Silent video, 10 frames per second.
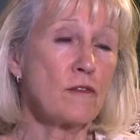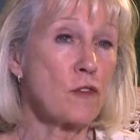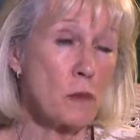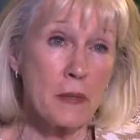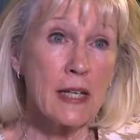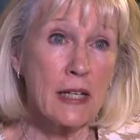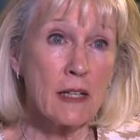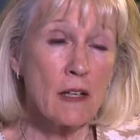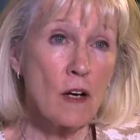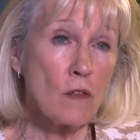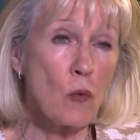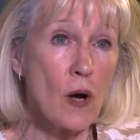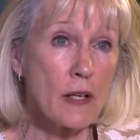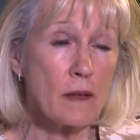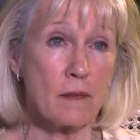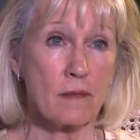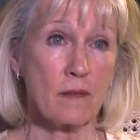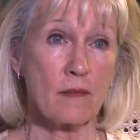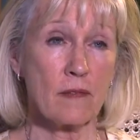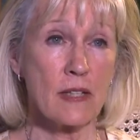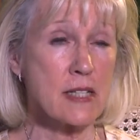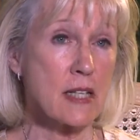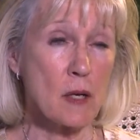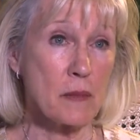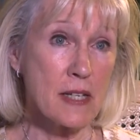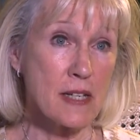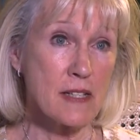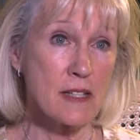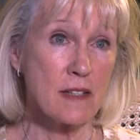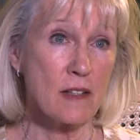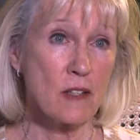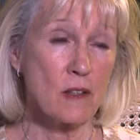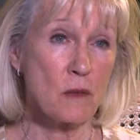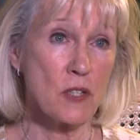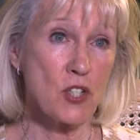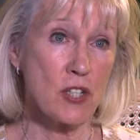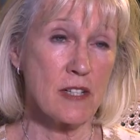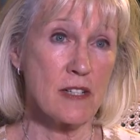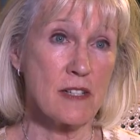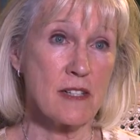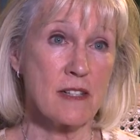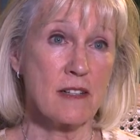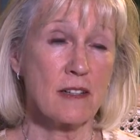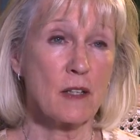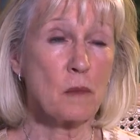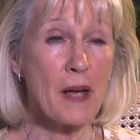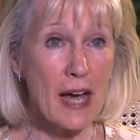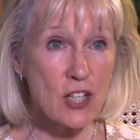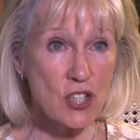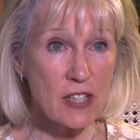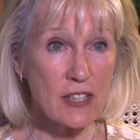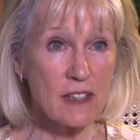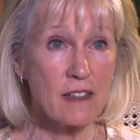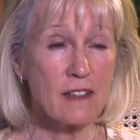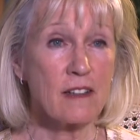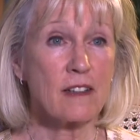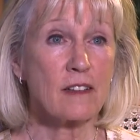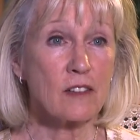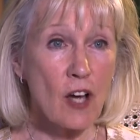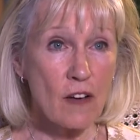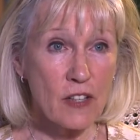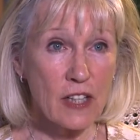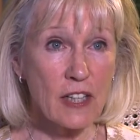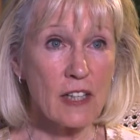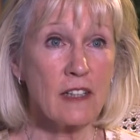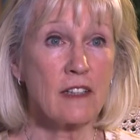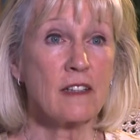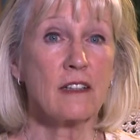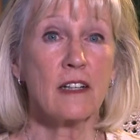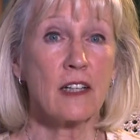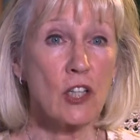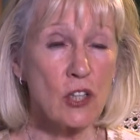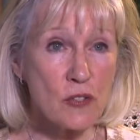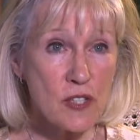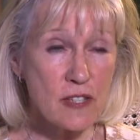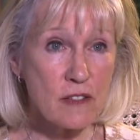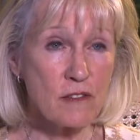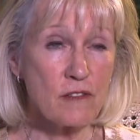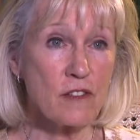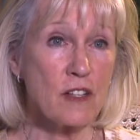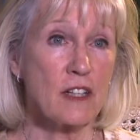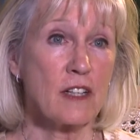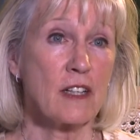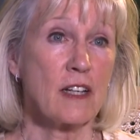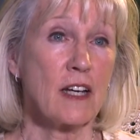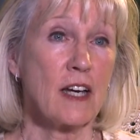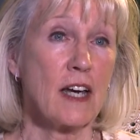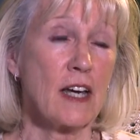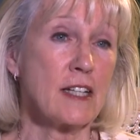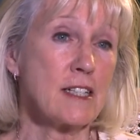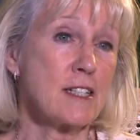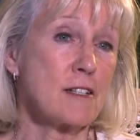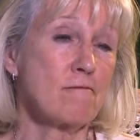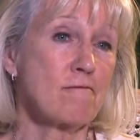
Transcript: for me of what Islam is, which is compassionate, loving, inclusive, and